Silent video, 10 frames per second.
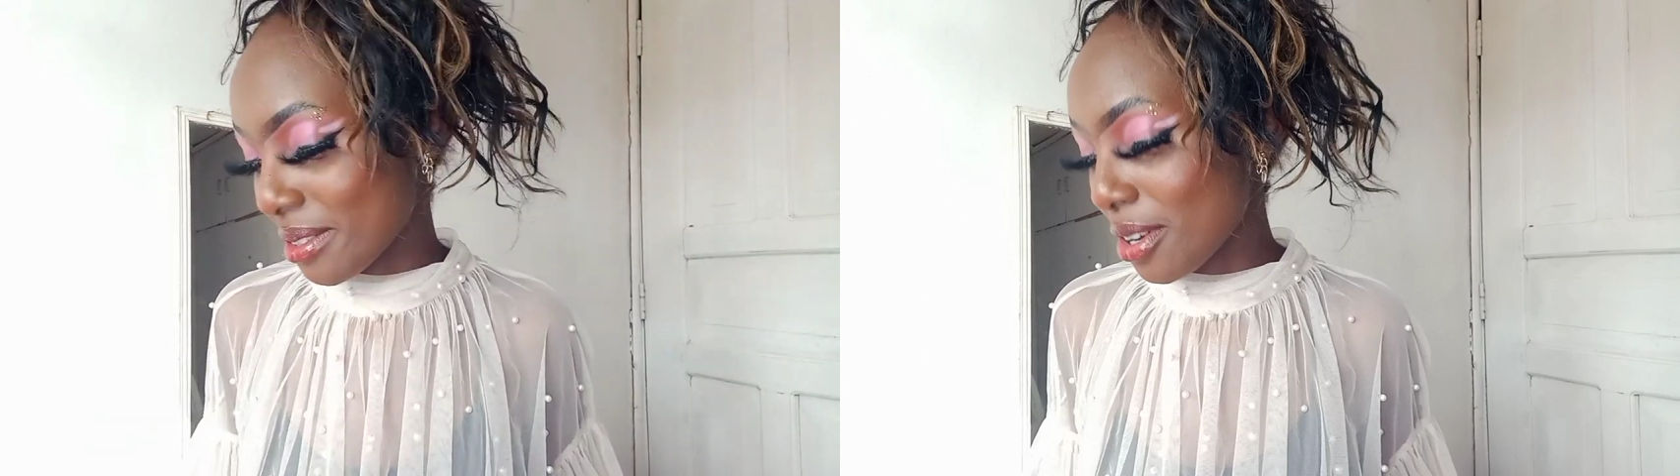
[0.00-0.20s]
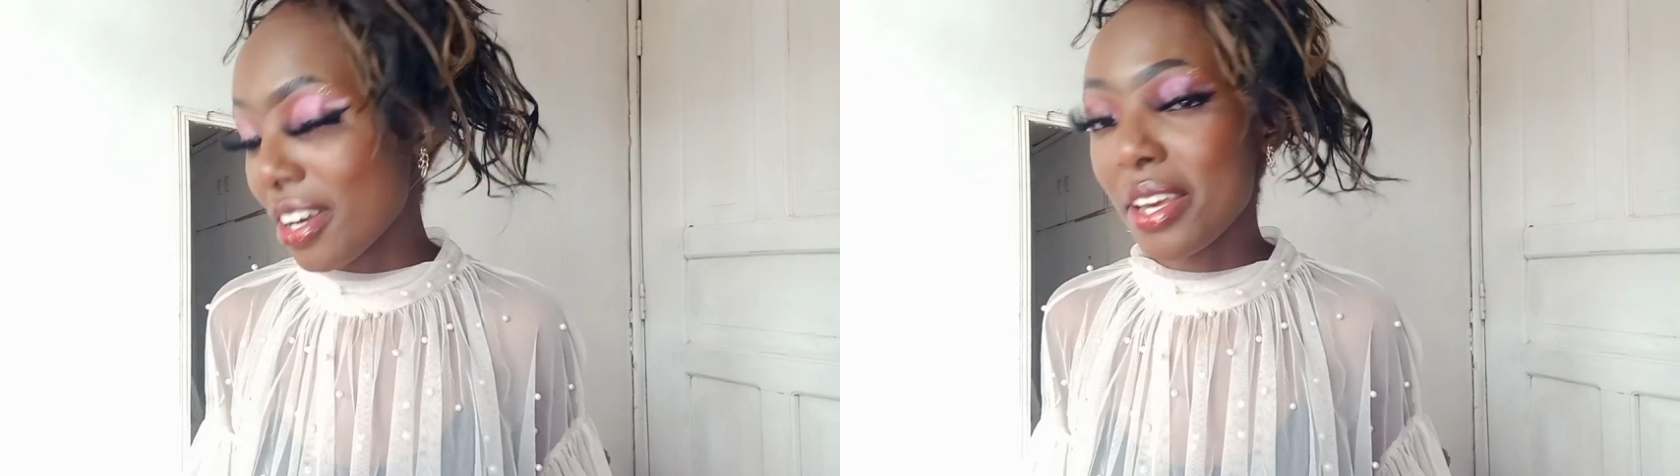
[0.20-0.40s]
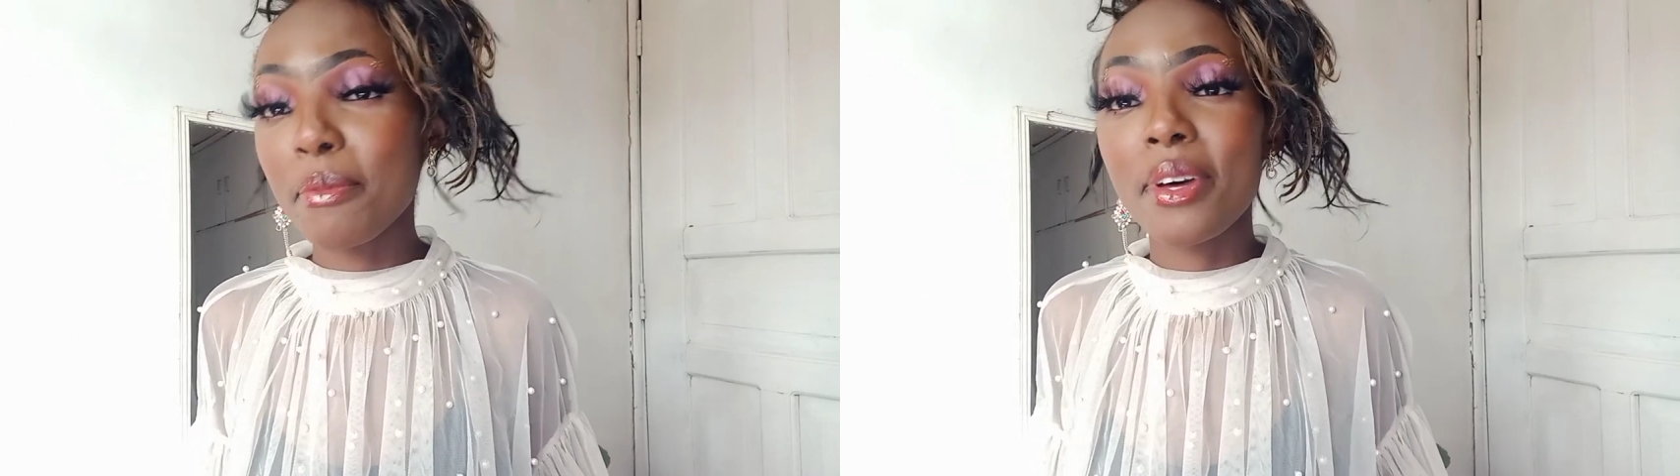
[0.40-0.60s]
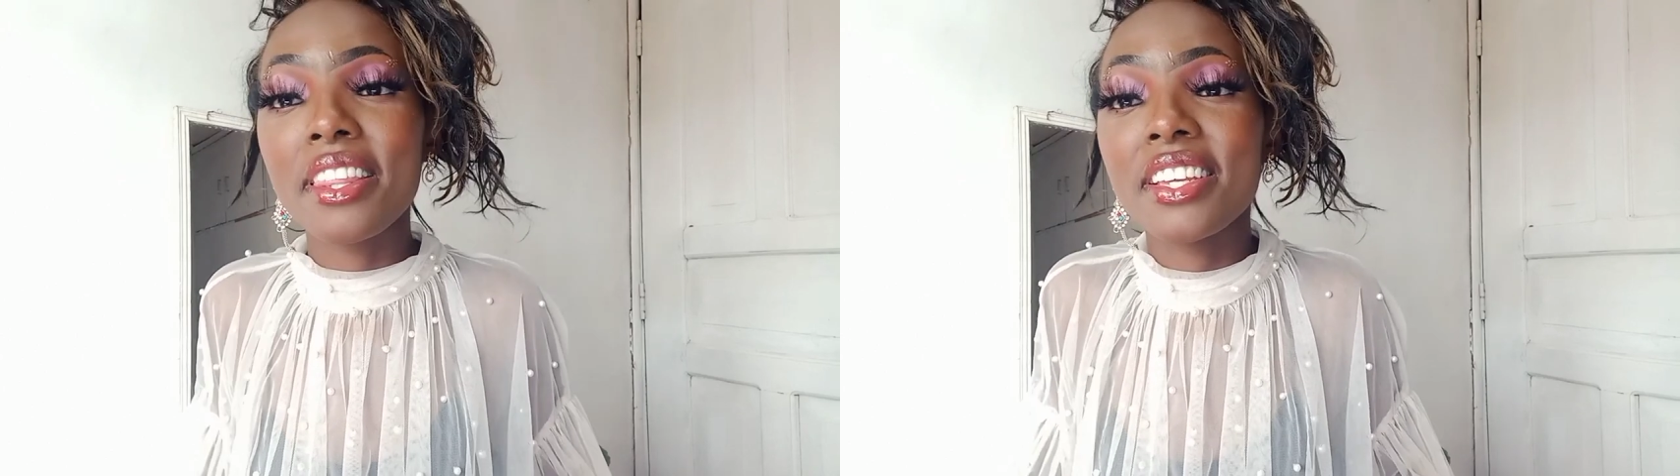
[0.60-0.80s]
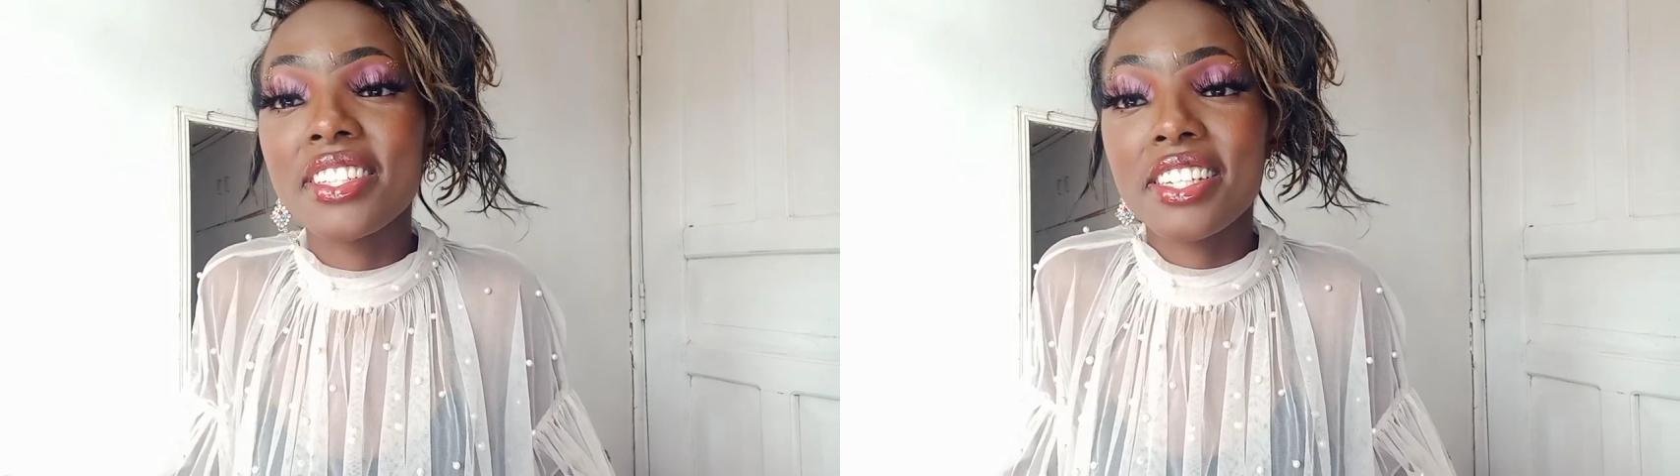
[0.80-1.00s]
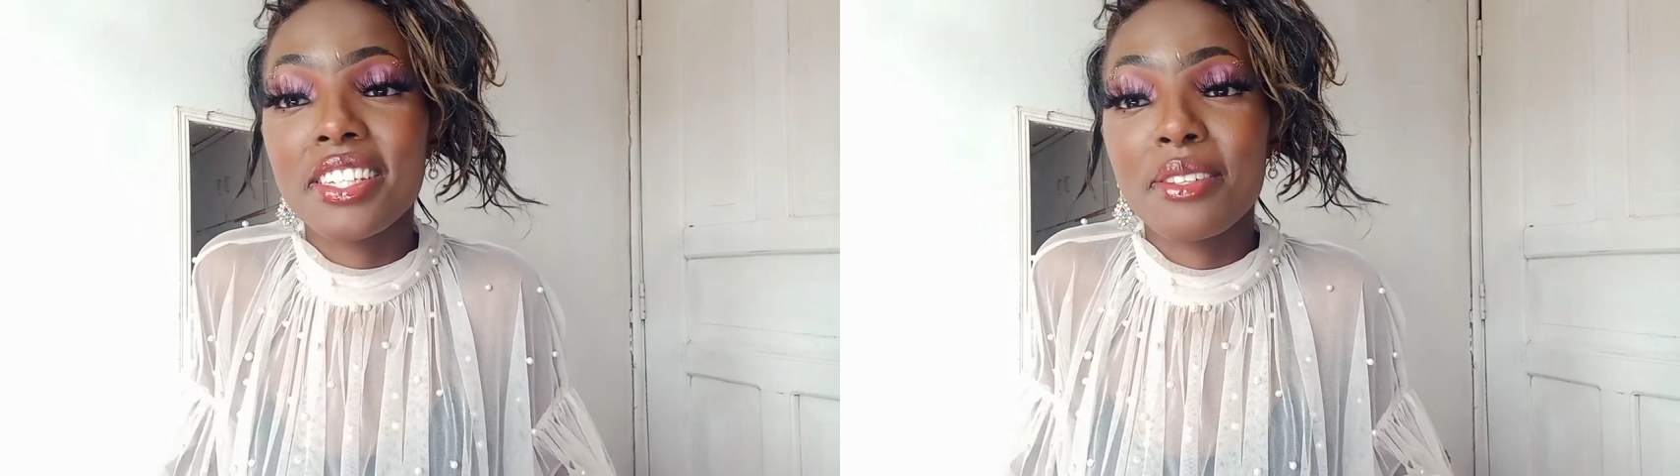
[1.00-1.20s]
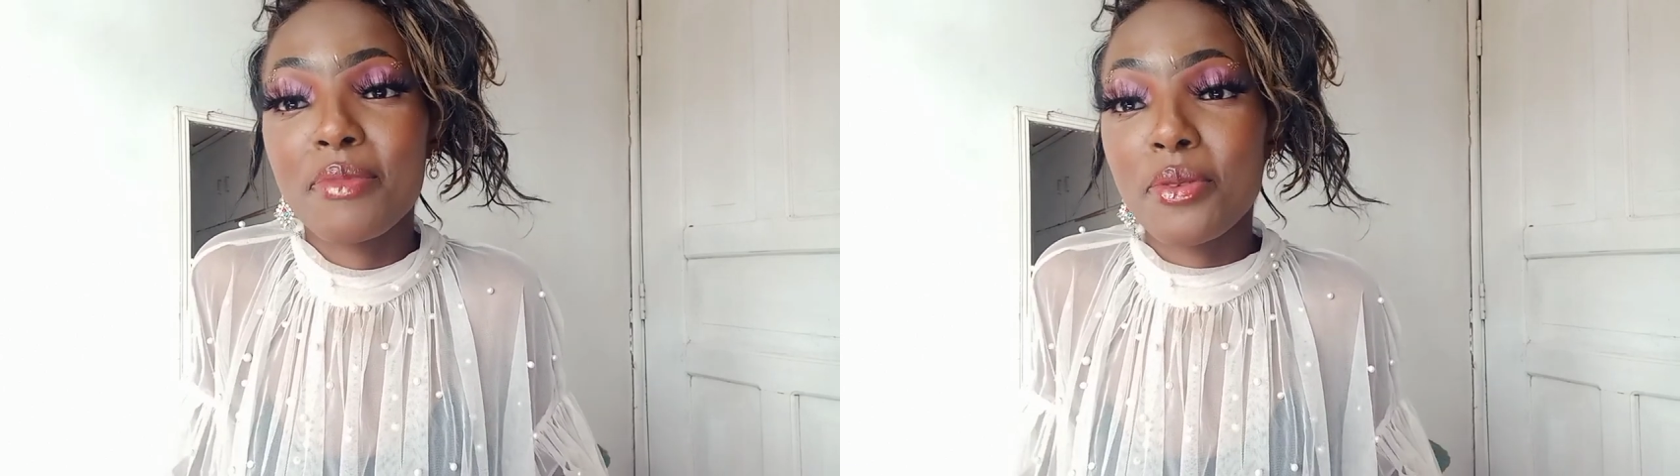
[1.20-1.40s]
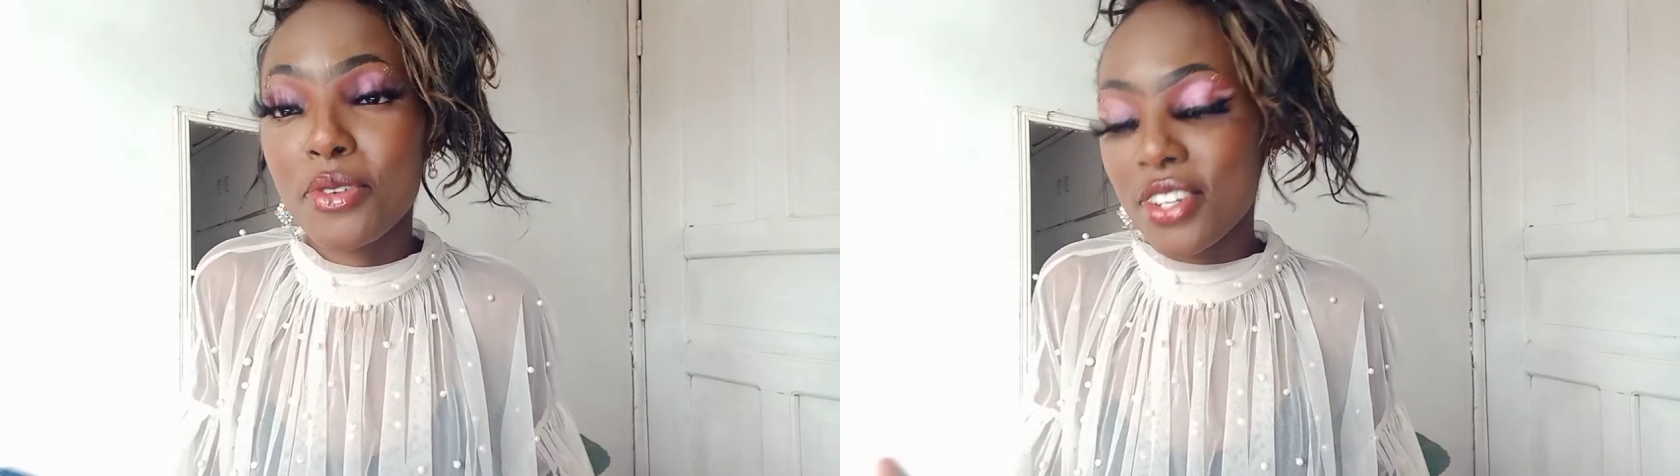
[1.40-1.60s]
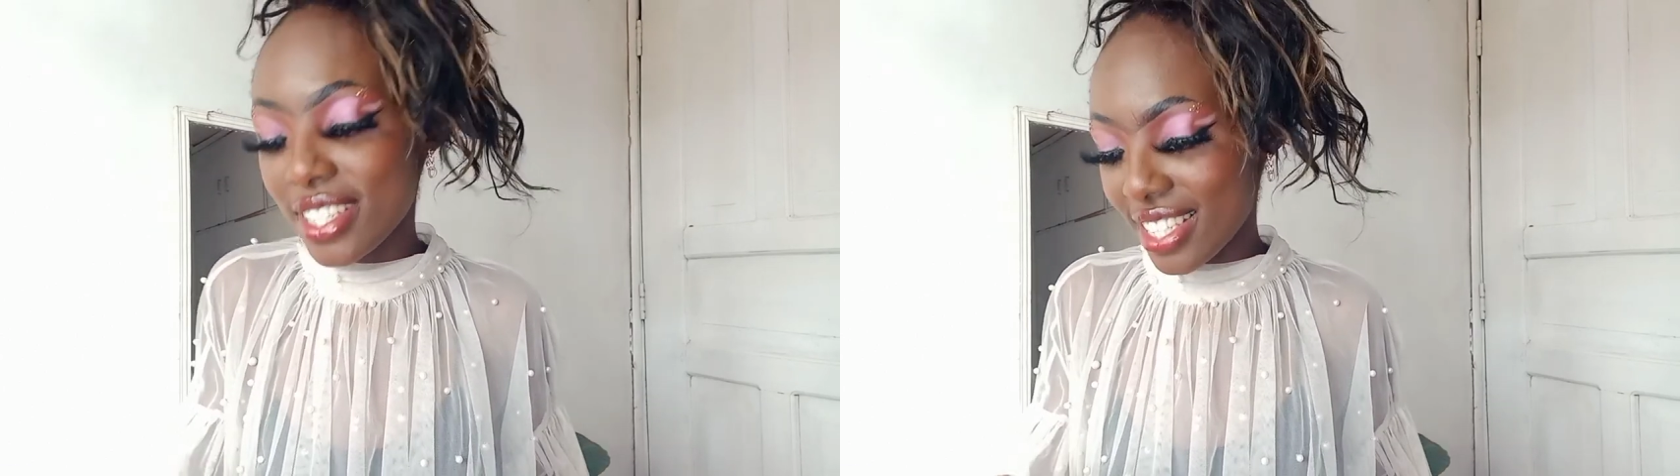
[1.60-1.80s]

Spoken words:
Okay, but they're just memories